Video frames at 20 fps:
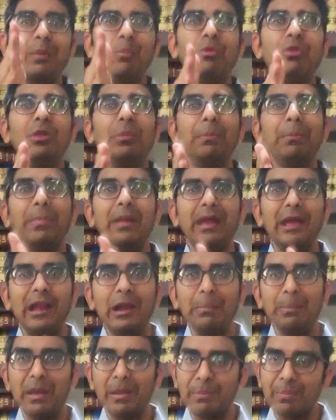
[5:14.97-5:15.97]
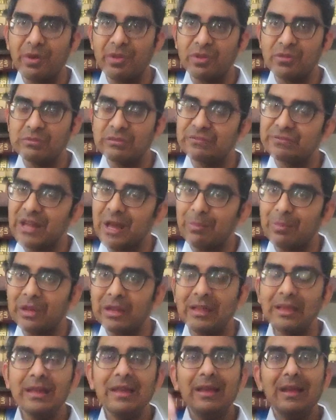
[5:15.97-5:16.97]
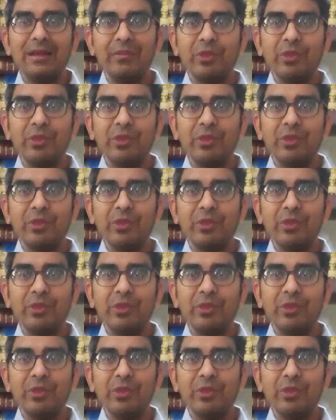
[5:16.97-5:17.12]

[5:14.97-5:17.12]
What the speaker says: came to the male member of the family.